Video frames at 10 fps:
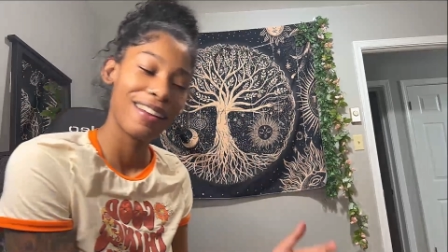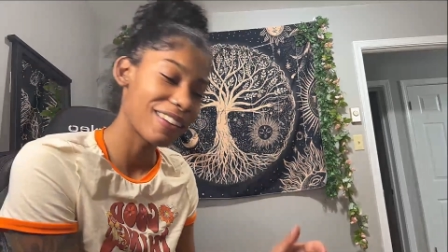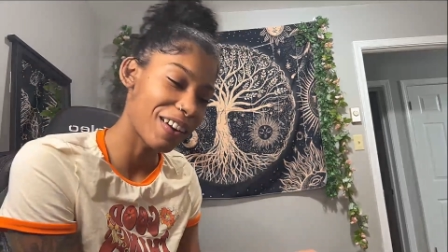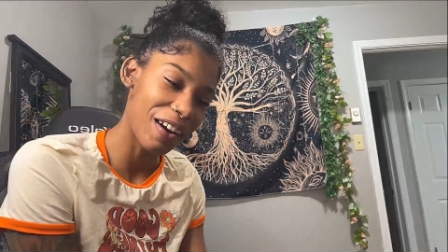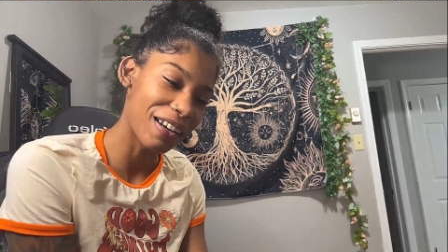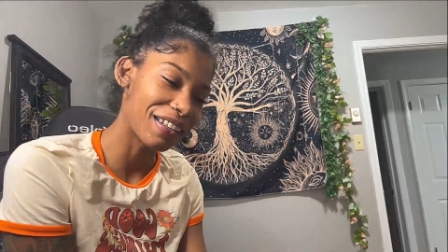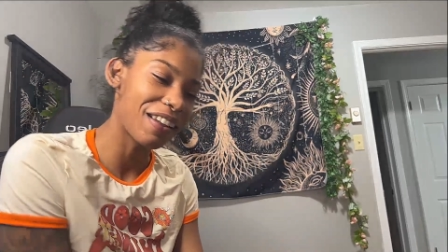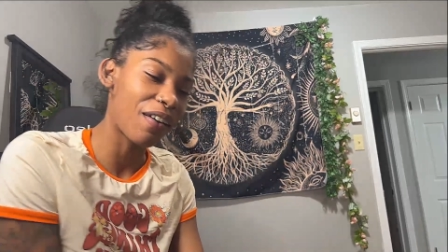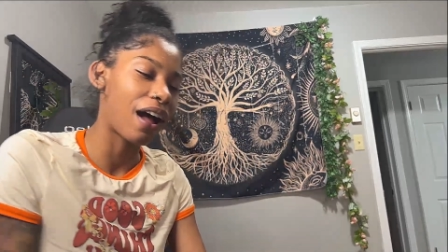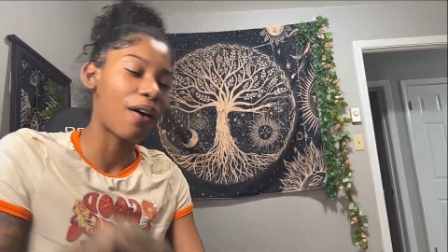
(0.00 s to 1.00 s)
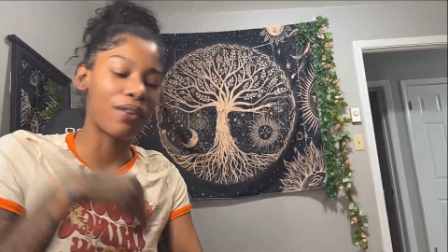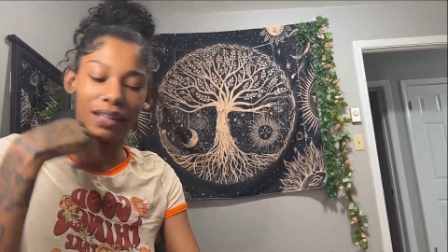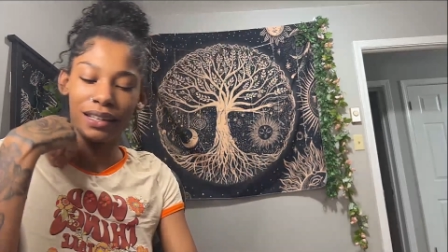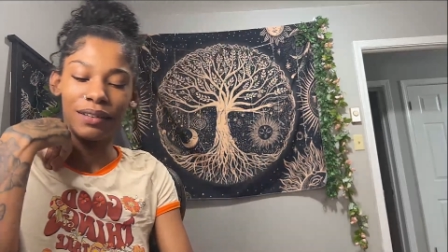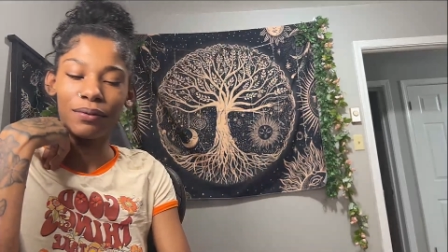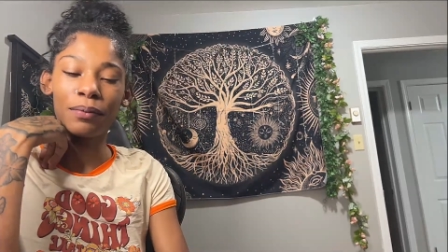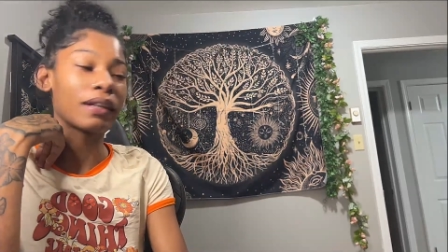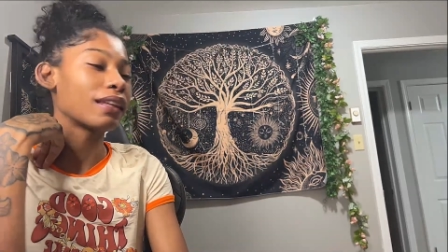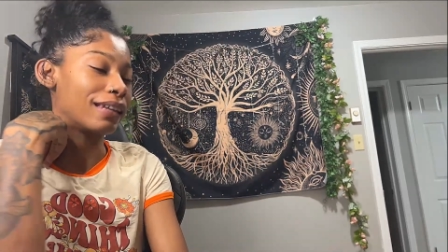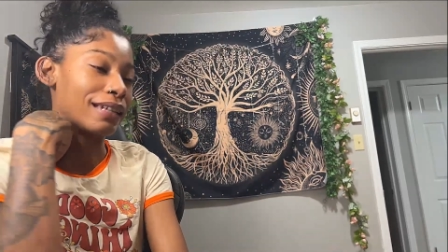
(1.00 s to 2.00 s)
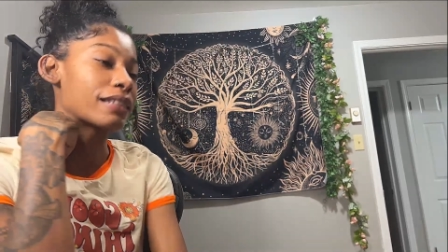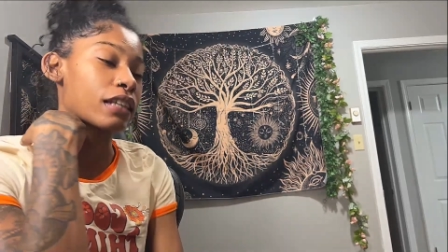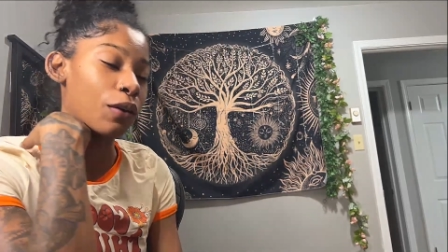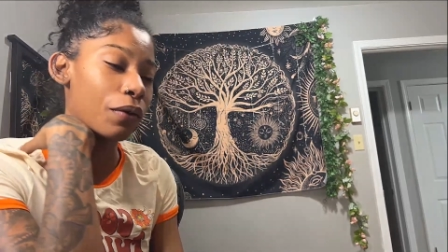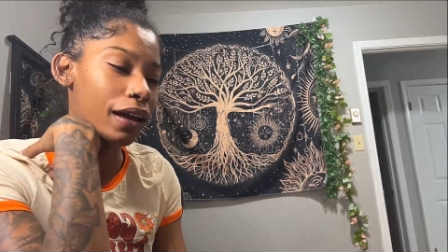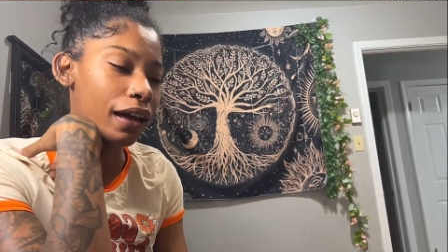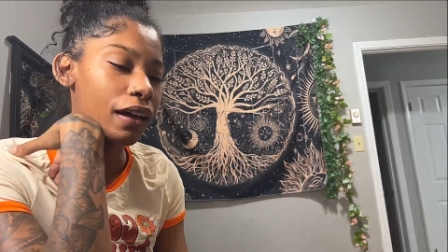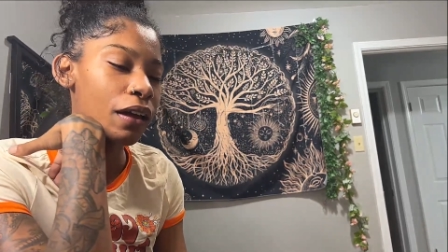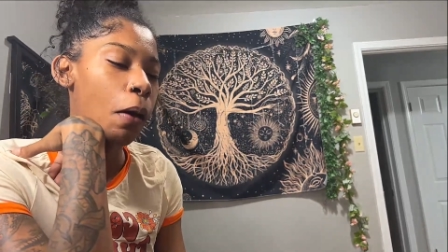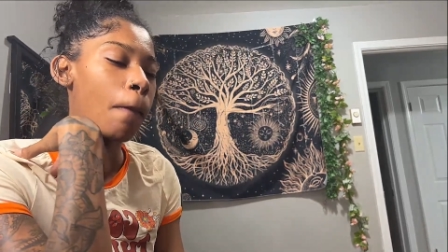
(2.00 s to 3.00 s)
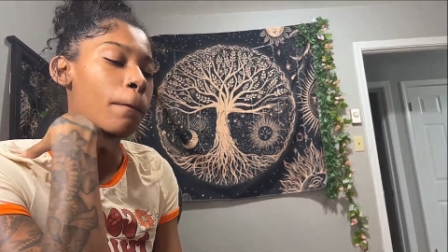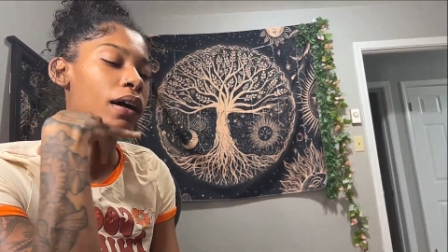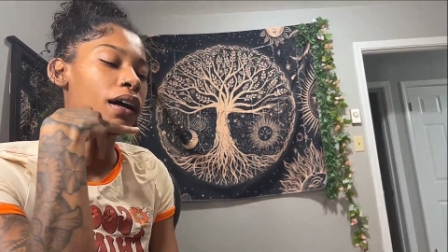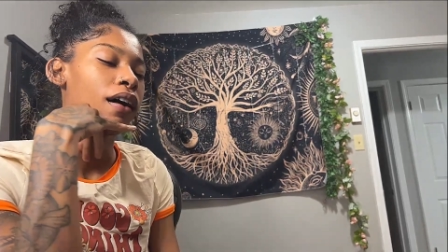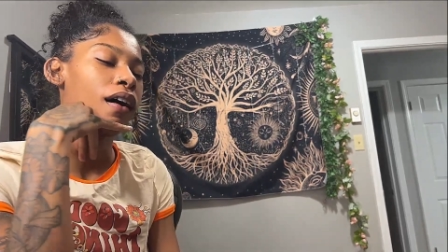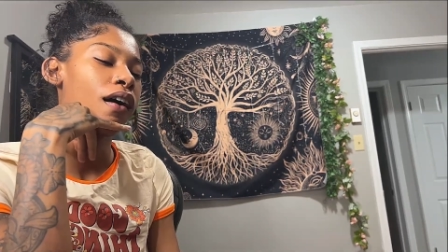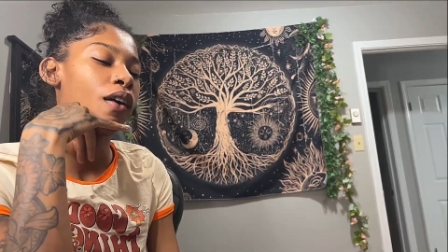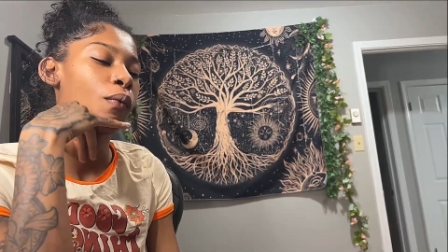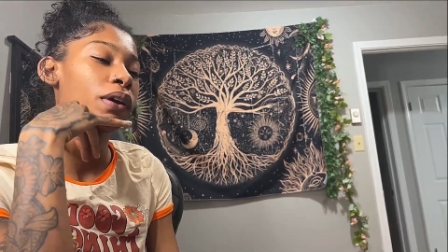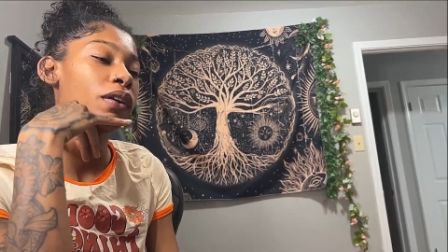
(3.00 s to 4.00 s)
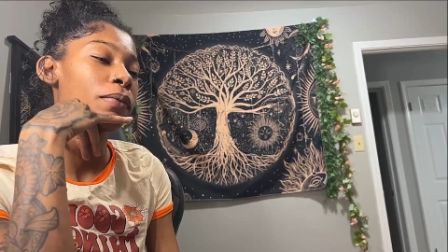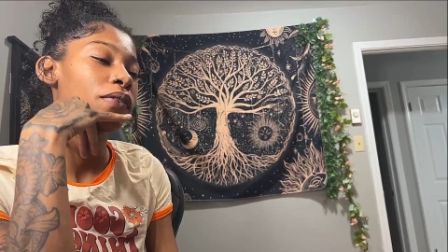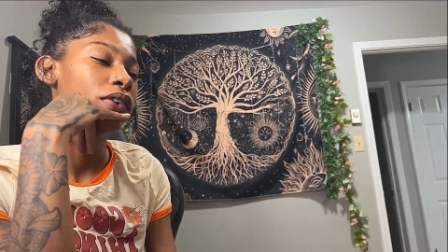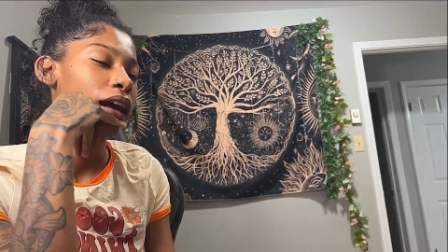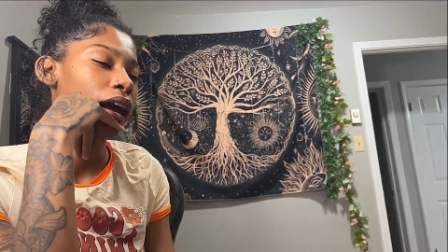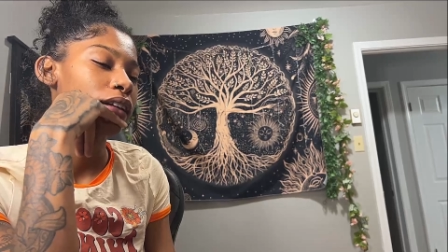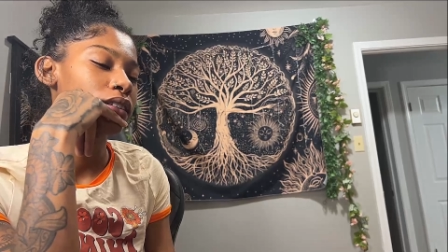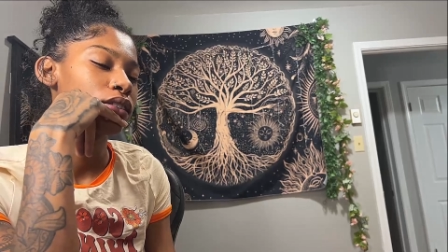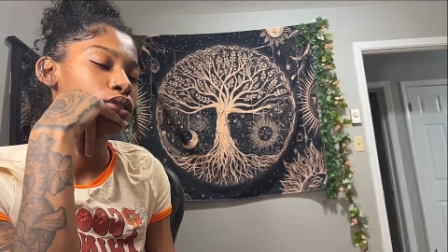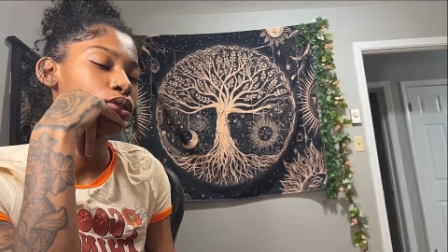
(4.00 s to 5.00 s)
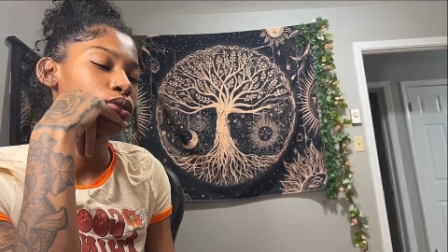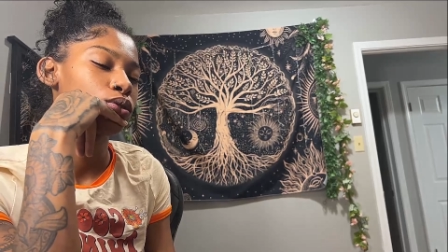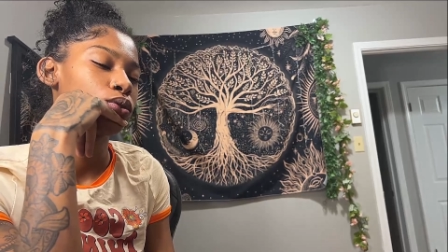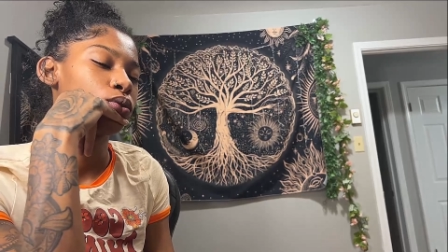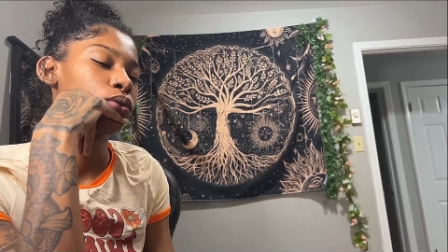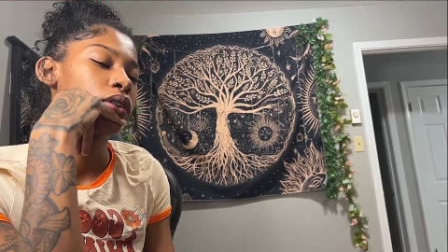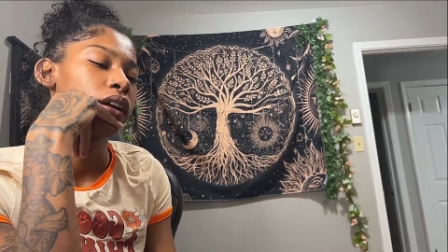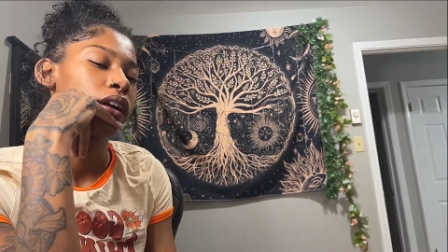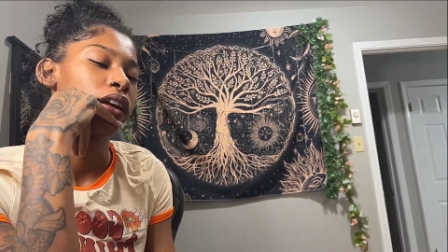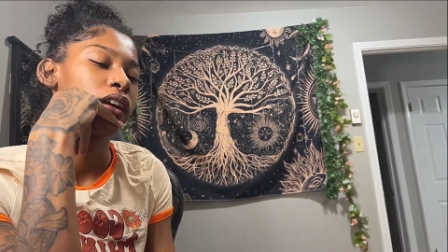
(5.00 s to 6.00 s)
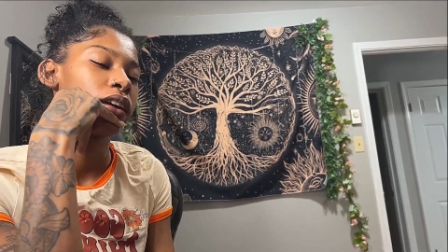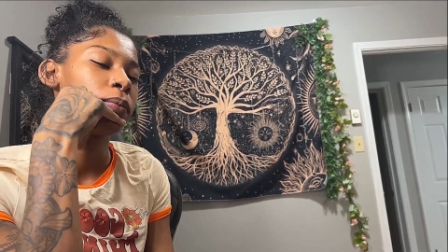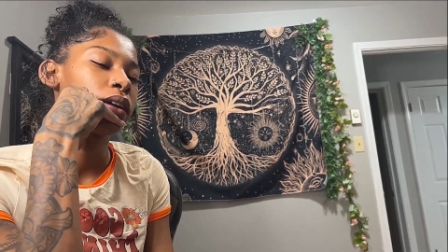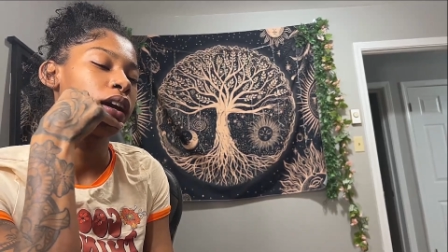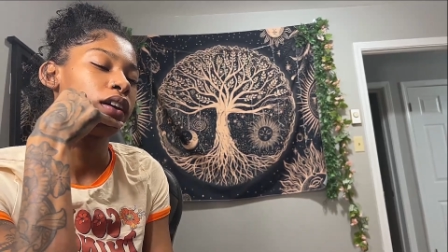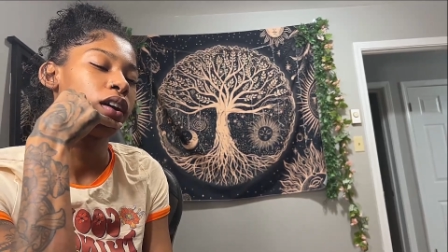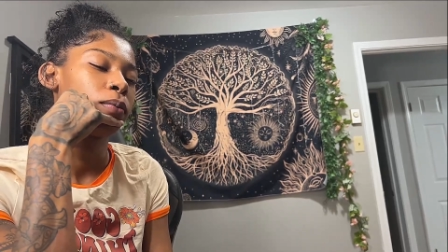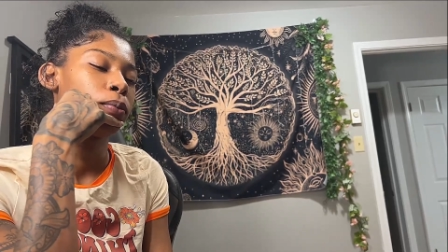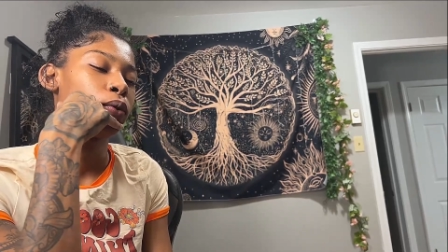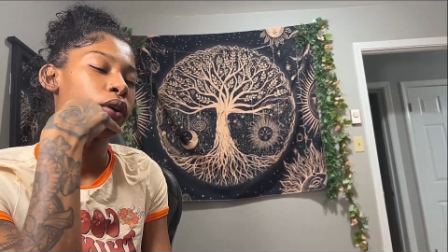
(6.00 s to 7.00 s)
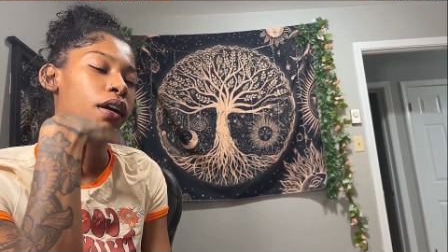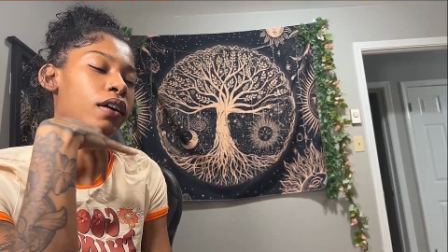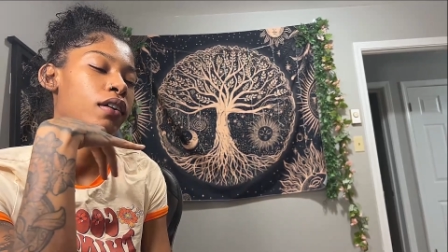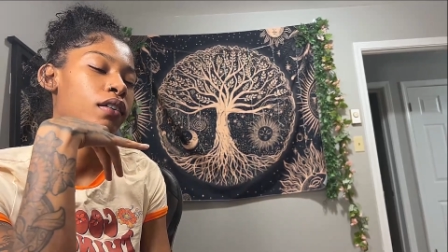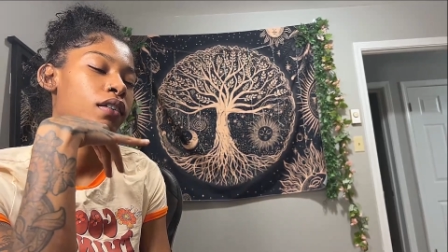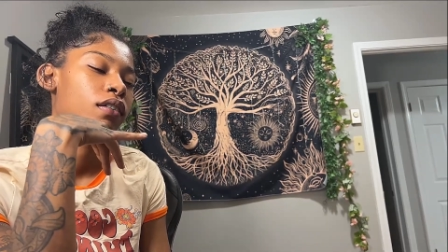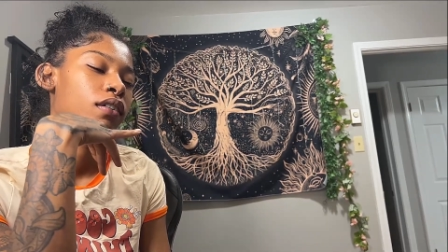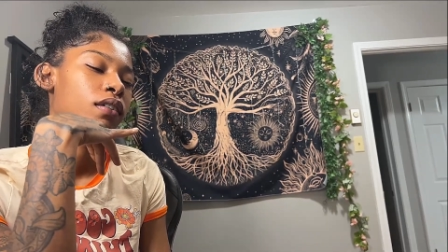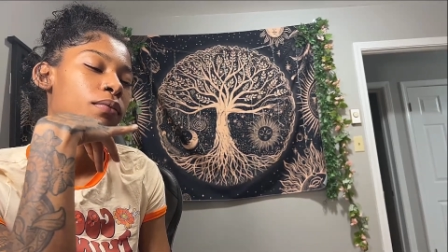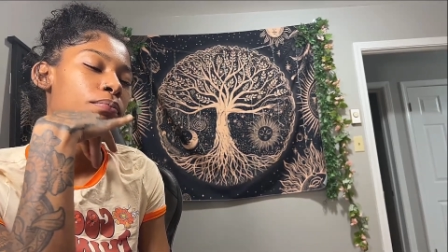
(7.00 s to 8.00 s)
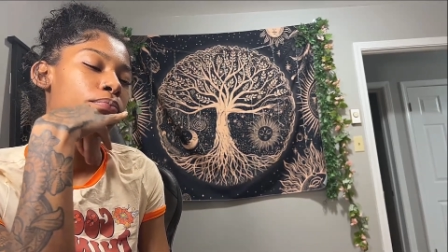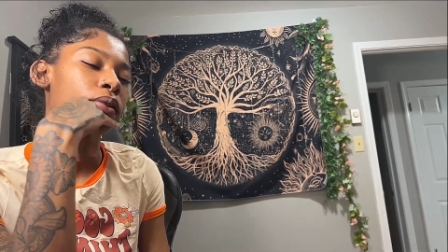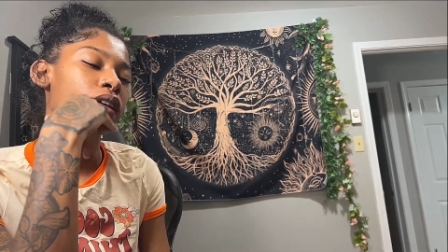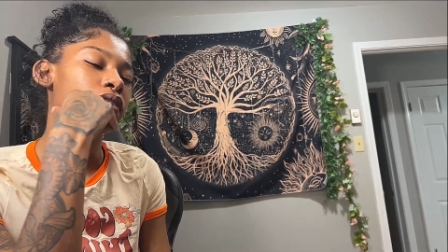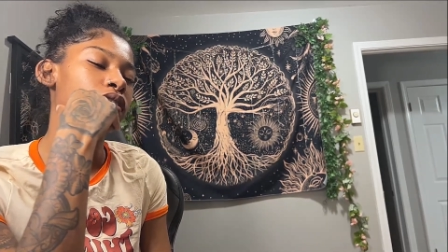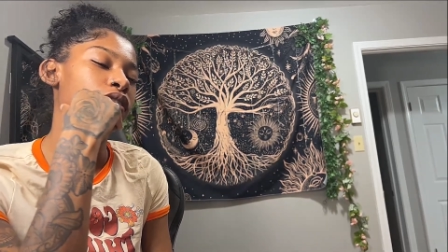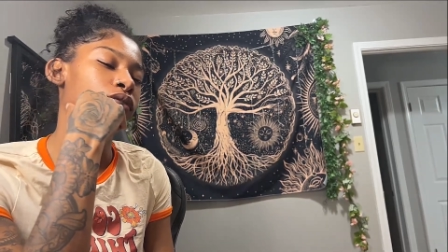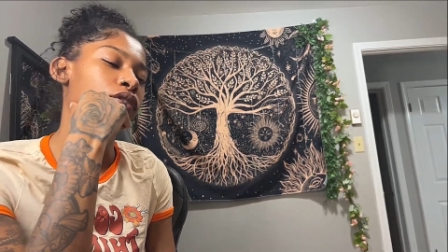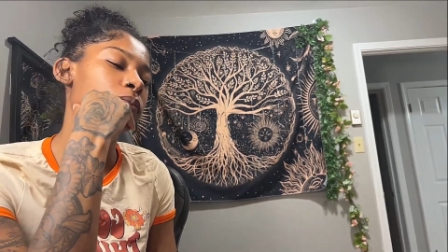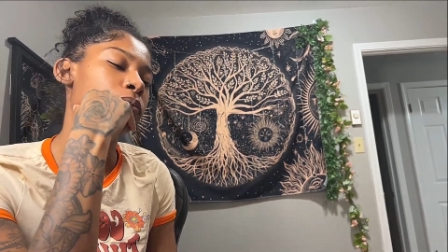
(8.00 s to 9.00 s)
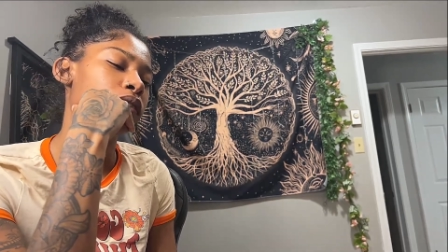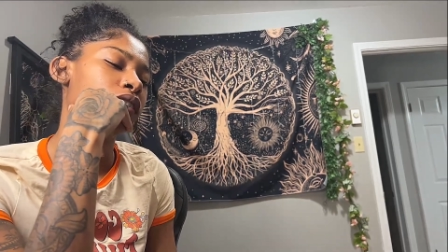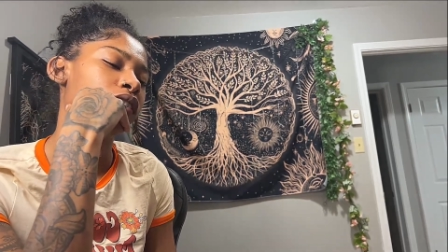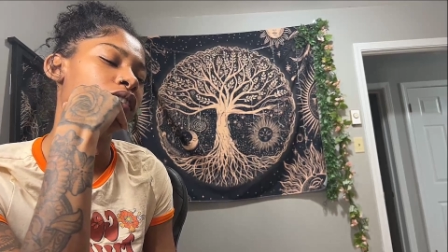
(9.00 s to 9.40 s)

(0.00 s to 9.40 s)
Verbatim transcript: you already know how we get. We be lit, okay? But um we're gonna be reacting to NBA Young Boy Bnyx the Reaper.